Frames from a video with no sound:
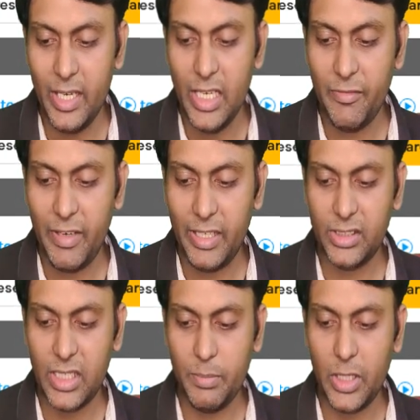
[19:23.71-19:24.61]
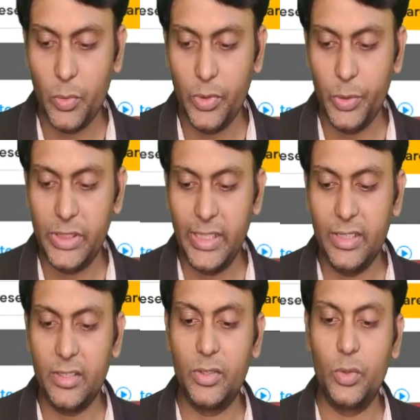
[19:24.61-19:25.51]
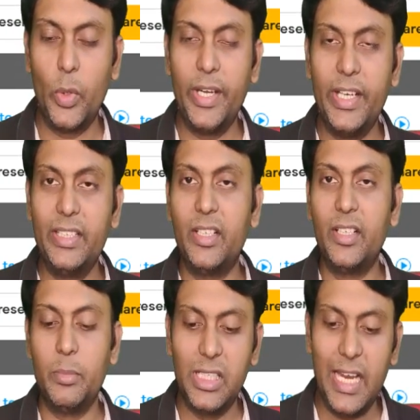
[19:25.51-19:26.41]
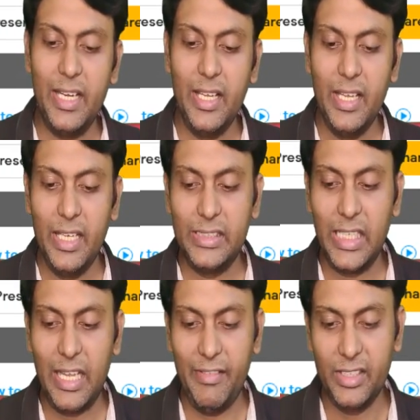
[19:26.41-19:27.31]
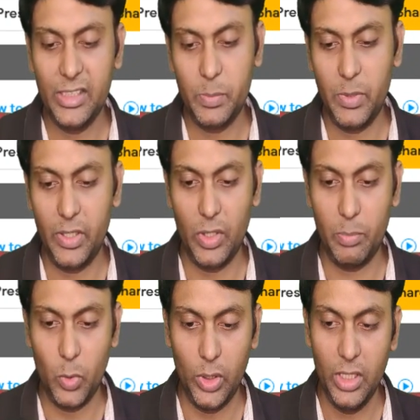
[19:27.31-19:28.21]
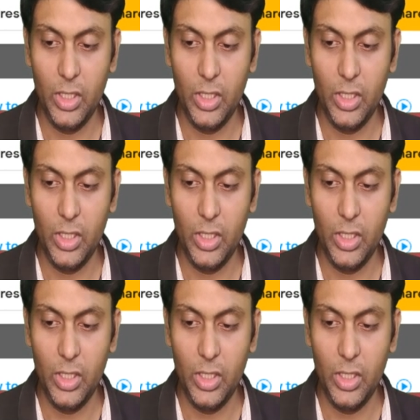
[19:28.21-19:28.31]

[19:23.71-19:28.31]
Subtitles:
If I just come down, you see the 23rd number slide is having this particular poll.